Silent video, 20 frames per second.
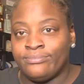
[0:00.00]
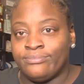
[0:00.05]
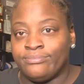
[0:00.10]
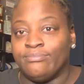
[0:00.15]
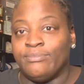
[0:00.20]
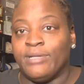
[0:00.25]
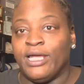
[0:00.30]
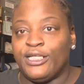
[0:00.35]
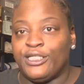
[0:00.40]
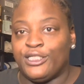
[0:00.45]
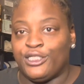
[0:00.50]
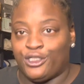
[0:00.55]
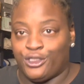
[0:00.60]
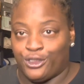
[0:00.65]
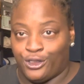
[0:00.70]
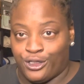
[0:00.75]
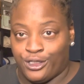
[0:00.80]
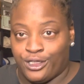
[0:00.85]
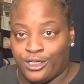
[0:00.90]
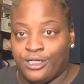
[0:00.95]
Make
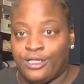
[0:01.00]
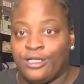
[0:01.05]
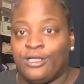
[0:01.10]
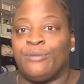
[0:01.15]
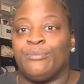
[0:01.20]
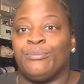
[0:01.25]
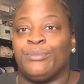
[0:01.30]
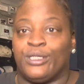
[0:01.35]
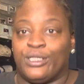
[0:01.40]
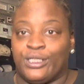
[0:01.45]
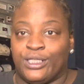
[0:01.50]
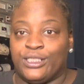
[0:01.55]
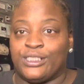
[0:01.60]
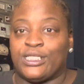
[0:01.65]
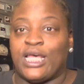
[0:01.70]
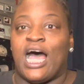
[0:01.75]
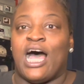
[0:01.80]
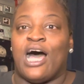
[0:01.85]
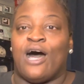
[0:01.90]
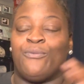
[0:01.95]
sure, because
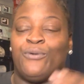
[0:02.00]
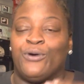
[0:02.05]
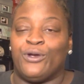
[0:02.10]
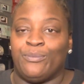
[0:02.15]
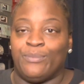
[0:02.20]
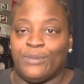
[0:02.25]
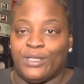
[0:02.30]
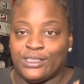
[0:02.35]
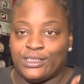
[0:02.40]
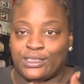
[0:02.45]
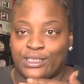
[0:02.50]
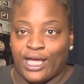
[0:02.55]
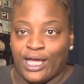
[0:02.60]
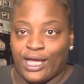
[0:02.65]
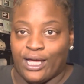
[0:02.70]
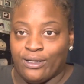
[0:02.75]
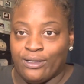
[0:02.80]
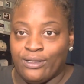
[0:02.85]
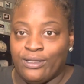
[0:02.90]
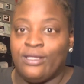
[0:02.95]
I would have missed
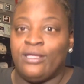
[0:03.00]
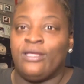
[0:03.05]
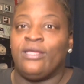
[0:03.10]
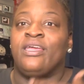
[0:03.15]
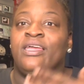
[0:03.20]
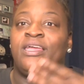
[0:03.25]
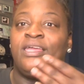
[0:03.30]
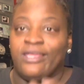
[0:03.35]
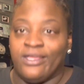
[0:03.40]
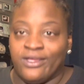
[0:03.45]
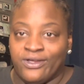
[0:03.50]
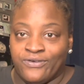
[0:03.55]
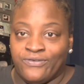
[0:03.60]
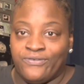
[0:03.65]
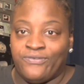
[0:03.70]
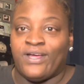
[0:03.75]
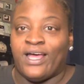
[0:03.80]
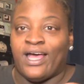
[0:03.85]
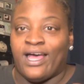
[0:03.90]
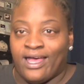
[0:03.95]
out
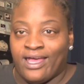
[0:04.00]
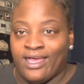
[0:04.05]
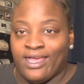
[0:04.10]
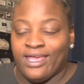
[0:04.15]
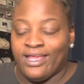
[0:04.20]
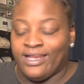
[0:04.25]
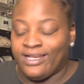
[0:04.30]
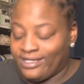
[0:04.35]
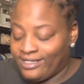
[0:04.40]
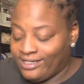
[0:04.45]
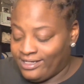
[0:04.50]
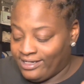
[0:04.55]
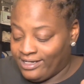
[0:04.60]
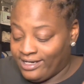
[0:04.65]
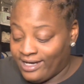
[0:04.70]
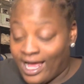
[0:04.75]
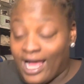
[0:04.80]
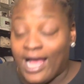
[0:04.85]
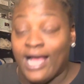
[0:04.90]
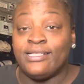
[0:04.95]
if I had
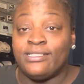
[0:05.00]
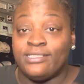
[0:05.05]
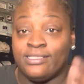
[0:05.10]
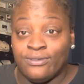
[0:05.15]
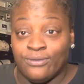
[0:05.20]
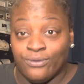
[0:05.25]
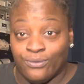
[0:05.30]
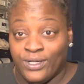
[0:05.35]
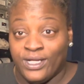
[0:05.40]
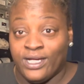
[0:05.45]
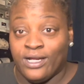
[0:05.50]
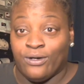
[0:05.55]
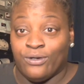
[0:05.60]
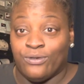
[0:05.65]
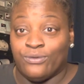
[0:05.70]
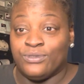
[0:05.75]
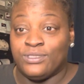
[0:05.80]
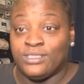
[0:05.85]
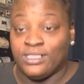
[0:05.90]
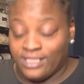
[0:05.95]
not went
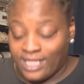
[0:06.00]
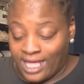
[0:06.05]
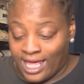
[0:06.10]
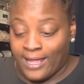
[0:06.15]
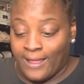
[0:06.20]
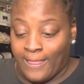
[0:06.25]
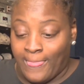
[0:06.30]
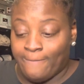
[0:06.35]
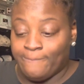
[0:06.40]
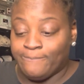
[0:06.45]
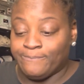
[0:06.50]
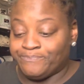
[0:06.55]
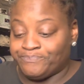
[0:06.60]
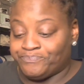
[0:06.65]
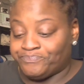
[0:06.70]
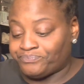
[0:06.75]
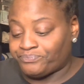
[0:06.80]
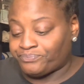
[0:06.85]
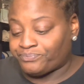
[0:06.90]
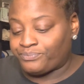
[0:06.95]
on to the app.
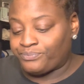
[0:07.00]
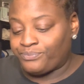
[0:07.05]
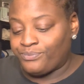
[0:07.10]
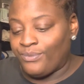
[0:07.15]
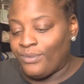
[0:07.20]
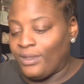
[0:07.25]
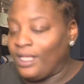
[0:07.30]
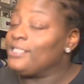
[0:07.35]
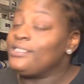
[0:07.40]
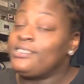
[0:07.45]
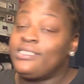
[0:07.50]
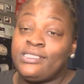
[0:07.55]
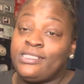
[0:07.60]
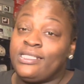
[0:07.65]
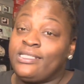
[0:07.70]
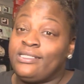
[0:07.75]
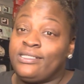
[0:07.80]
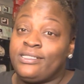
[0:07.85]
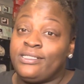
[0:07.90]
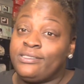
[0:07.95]
Just a
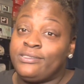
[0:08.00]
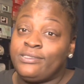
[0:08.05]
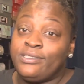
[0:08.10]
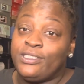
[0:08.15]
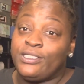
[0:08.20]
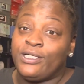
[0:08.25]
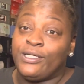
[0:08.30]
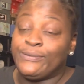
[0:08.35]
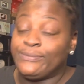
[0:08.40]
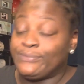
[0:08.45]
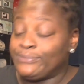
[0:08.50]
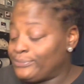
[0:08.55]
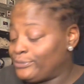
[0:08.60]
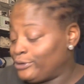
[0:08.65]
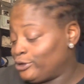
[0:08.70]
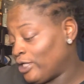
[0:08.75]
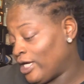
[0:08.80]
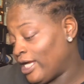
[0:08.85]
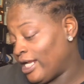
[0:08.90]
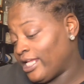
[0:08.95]
little, you know,
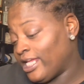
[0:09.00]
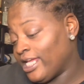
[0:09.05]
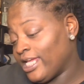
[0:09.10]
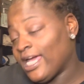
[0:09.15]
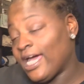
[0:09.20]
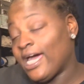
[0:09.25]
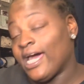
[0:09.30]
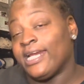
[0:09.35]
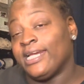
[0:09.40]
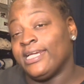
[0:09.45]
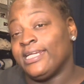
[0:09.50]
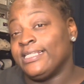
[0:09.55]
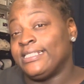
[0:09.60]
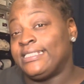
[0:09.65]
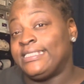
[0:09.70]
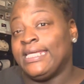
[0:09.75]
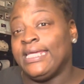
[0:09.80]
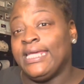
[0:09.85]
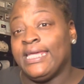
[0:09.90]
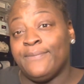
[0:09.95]
trying to give y'all little
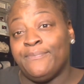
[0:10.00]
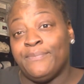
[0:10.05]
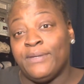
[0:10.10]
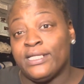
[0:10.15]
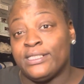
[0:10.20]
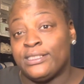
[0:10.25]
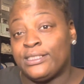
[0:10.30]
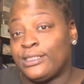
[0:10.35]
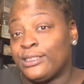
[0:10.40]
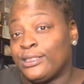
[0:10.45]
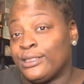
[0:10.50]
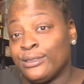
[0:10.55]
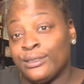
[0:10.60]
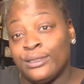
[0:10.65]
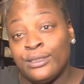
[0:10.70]
tidbits.